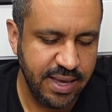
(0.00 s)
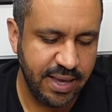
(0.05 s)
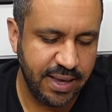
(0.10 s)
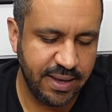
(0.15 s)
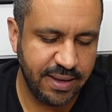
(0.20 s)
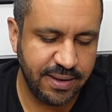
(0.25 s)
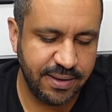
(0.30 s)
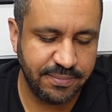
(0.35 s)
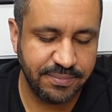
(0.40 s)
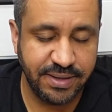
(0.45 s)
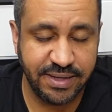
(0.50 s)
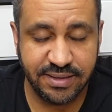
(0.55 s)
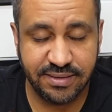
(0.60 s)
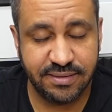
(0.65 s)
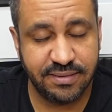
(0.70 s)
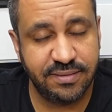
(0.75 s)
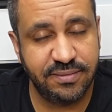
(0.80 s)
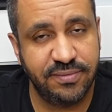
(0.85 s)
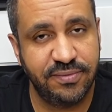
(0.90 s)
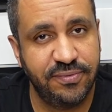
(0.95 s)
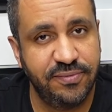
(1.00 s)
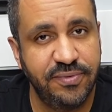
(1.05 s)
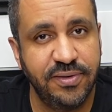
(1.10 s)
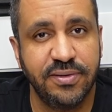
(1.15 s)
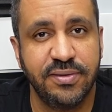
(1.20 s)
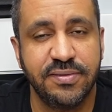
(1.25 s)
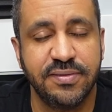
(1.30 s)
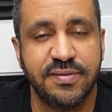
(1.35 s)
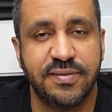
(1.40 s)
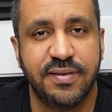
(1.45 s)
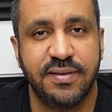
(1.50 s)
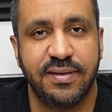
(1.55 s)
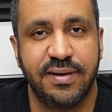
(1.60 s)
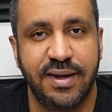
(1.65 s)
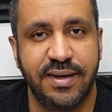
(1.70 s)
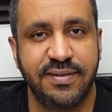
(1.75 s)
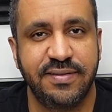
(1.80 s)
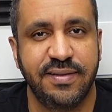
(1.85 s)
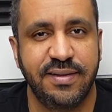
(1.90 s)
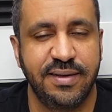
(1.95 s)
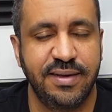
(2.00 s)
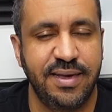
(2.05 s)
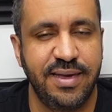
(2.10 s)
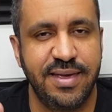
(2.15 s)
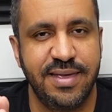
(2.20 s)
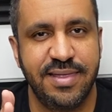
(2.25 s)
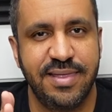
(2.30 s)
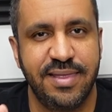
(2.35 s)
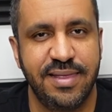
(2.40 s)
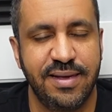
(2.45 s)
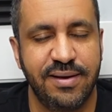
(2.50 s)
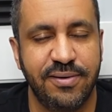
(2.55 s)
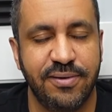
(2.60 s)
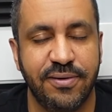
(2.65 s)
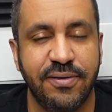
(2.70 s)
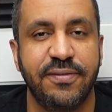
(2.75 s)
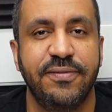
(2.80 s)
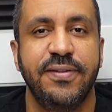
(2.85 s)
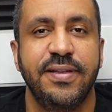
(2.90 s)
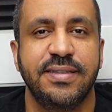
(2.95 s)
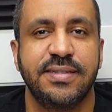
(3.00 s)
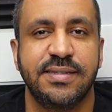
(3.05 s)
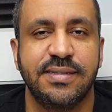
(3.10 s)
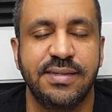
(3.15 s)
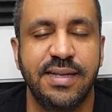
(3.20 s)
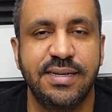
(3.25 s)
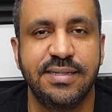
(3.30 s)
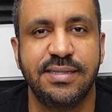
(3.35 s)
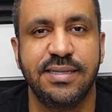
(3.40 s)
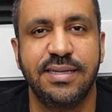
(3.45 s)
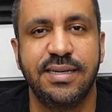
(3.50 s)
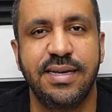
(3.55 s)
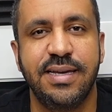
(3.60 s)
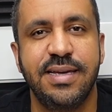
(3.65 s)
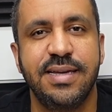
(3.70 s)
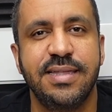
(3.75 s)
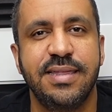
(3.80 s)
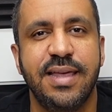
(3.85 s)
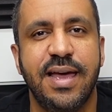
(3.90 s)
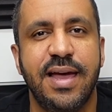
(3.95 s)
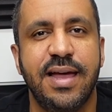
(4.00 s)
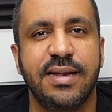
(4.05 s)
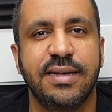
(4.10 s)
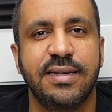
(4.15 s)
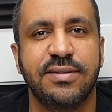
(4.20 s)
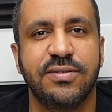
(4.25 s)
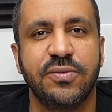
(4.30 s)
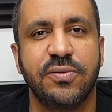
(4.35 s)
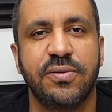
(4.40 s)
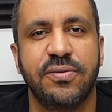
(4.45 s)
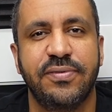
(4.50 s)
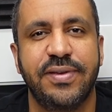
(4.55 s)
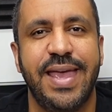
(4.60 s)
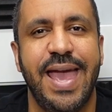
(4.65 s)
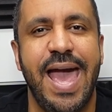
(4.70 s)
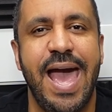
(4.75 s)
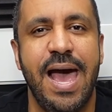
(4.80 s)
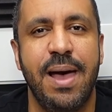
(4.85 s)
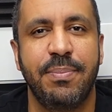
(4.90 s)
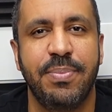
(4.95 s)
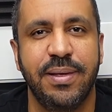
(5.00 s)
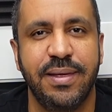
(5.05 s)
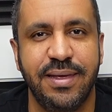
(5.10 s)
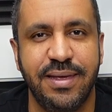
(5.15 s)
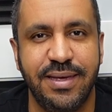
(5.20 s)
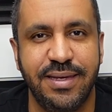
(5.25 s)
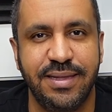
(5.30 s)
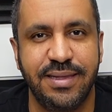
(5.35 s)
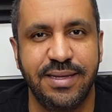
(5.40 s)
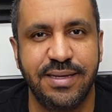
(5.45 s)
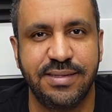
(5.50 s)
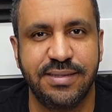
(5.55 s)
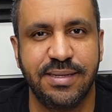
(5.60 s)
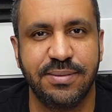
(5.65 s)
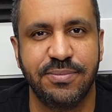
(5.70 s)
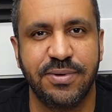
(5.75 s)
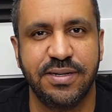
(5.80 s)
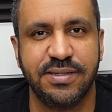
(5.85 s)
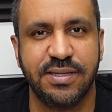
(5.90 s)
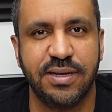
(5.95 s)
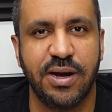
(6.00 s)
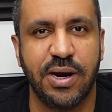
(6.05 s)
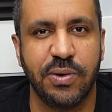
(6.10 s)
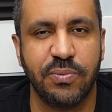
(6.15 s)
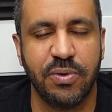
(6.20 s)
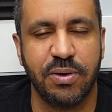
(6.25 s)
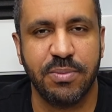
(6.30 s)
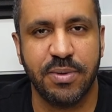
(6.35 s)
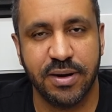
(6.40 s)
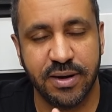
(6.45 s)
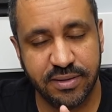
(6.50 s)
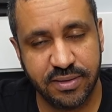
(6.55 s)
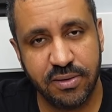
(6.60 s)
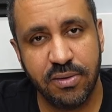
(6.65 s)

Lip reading: it fills nicely in, or it fits nicely in that sort of gap in the sim racing hardware market.